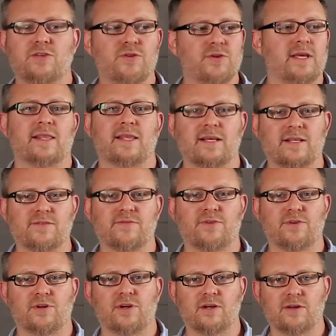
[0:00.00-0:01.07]
key things
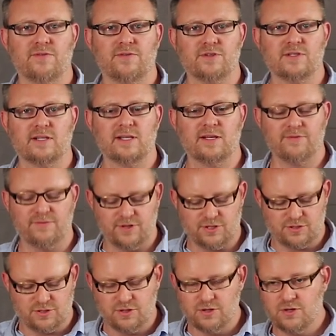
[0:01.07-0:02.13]
for sauteed
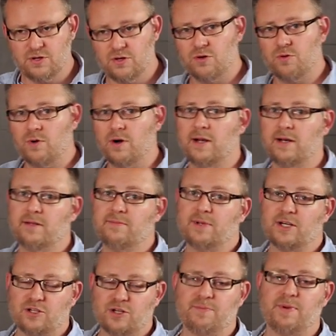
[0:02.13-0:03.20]
fish. One,
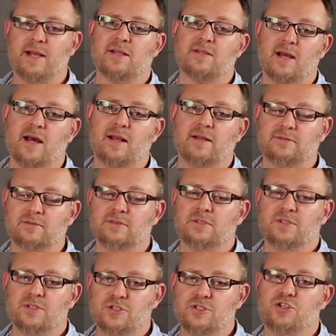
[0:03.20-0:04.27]
make sure your pan's hot.
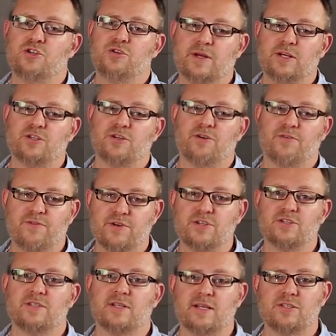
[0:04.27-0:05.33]
Two, make sure your
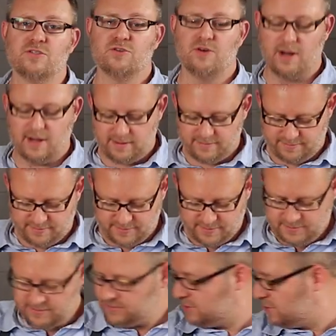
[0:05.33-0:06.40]
fish is nice and dry.
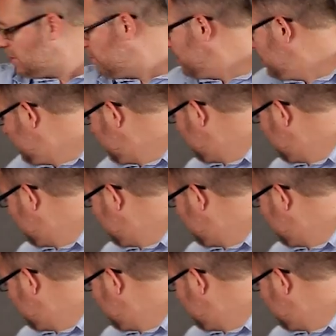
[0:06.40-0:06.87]
So